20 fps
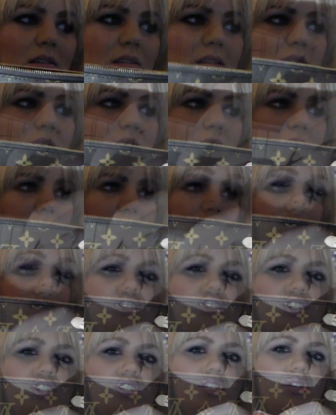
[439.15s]
This is the
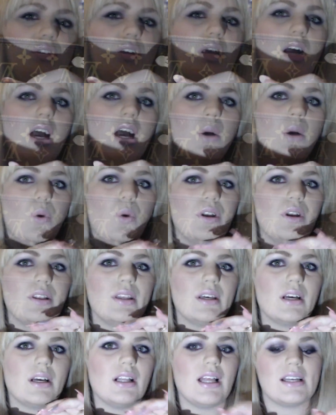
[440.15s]
beige interior. I wanted
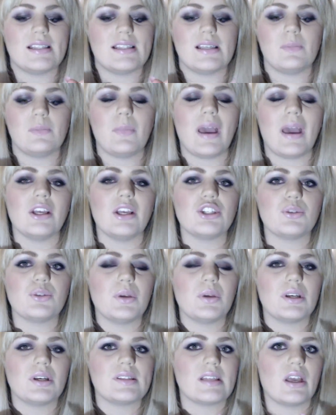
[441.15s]
the classic beige
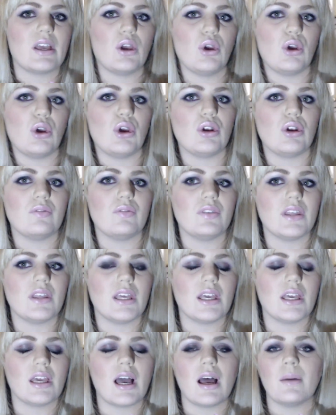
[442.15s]
because I heard of
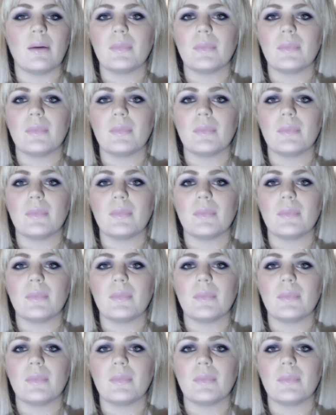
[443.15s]
the